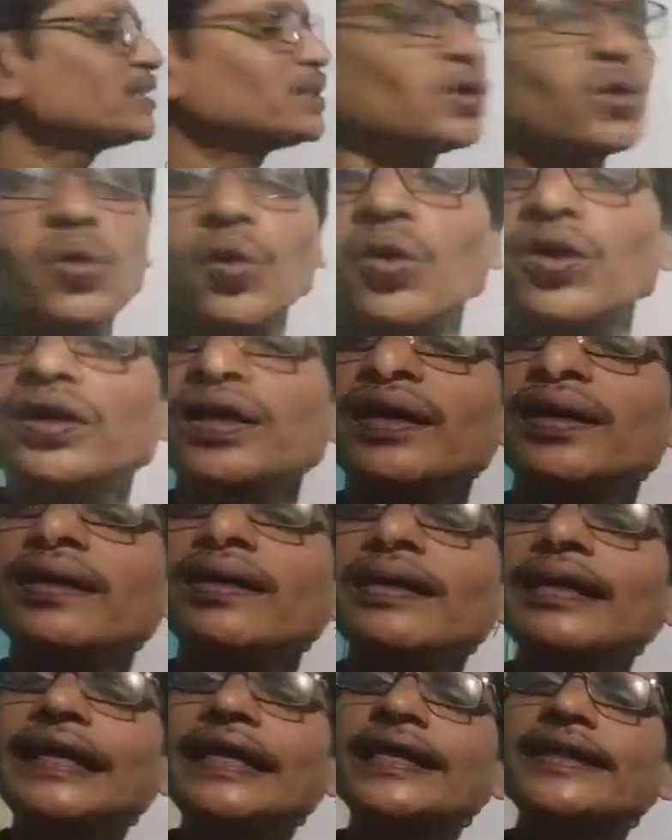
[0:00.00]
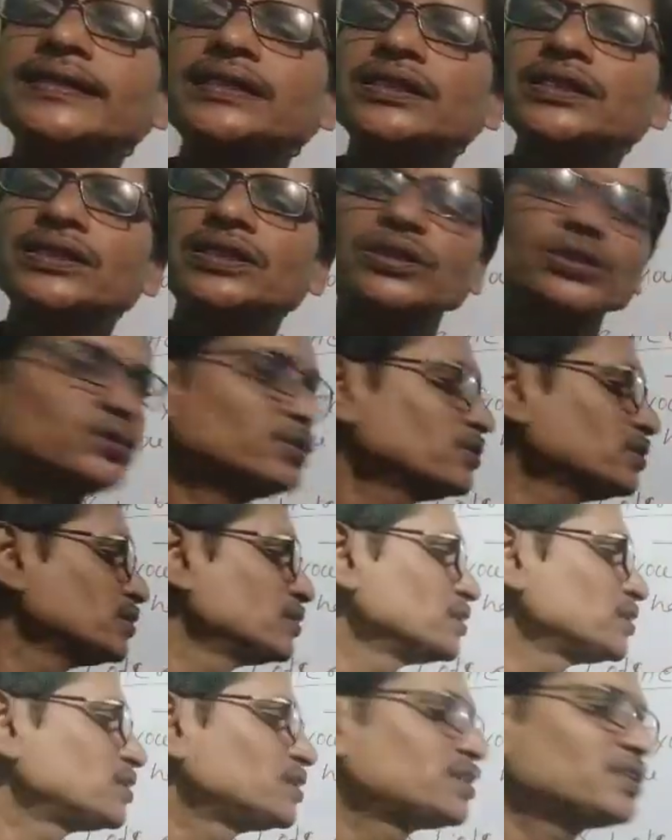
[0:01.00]
road leads
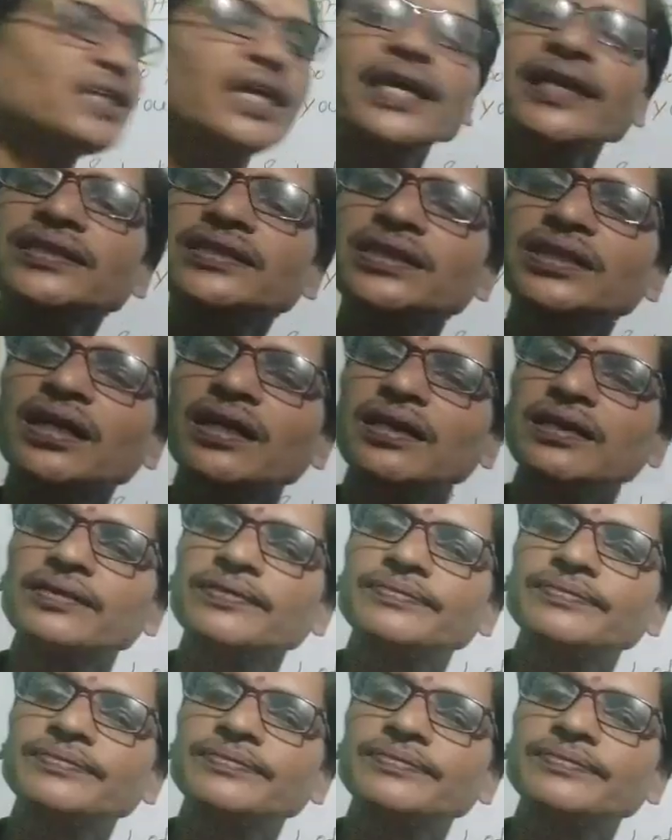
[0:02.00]
to station?